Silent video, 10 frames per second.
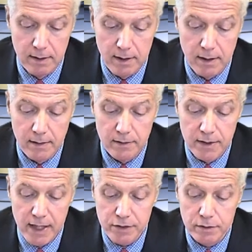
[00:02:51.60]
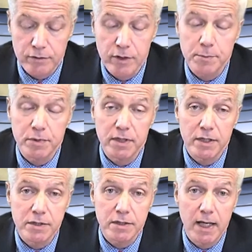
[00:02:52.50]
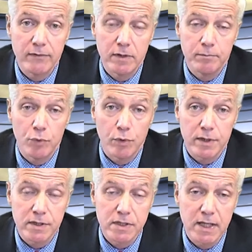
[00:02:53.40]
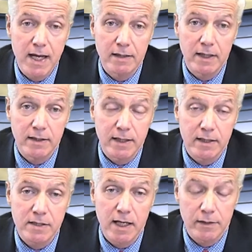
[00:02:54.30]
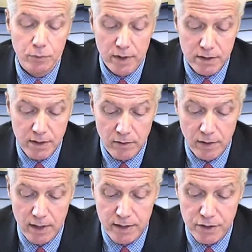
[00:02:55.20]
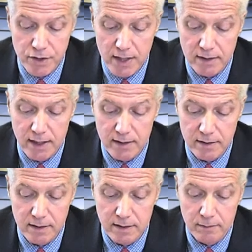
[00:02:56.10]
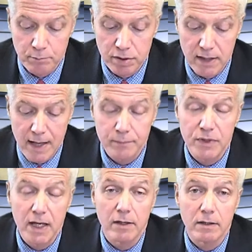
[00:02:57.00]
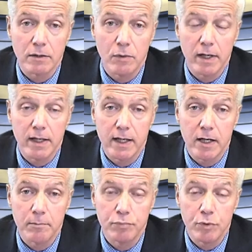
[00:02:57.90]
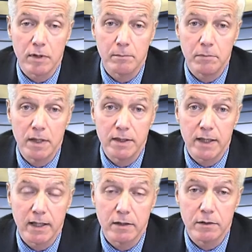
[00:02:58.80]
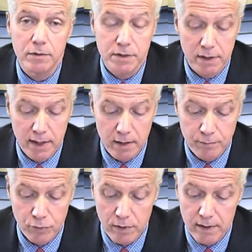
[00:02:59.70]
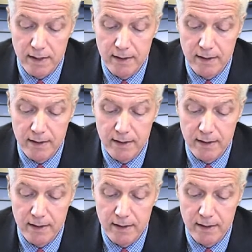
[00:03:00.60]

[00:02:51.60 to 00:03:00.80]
The National Transportation Safety Board is saying that that Southwest Airlines jet that plopped down at LaGuardia Airport on Monday, closing the airport,